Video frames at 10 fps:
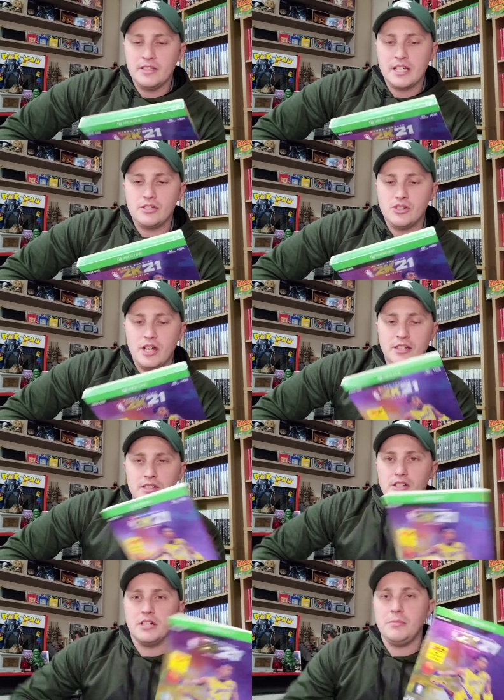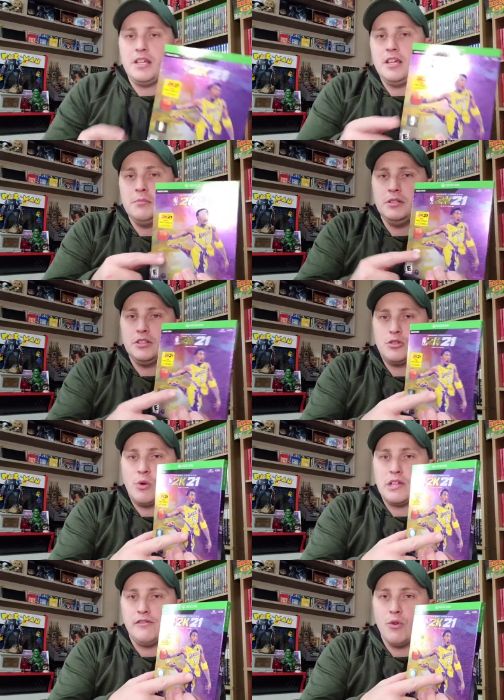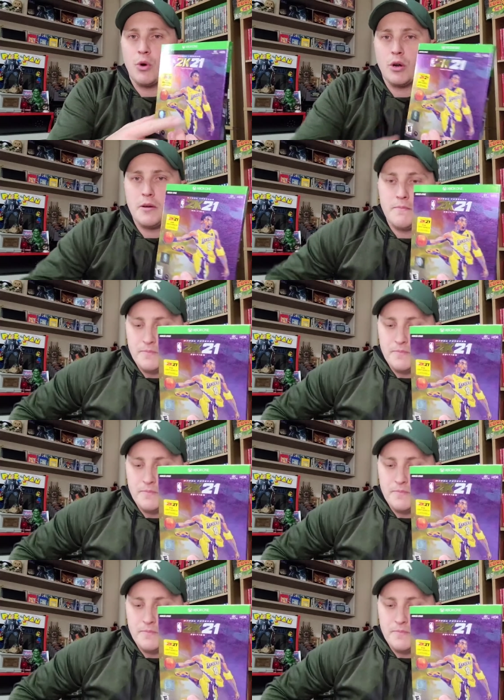next gen is going to be him in the 24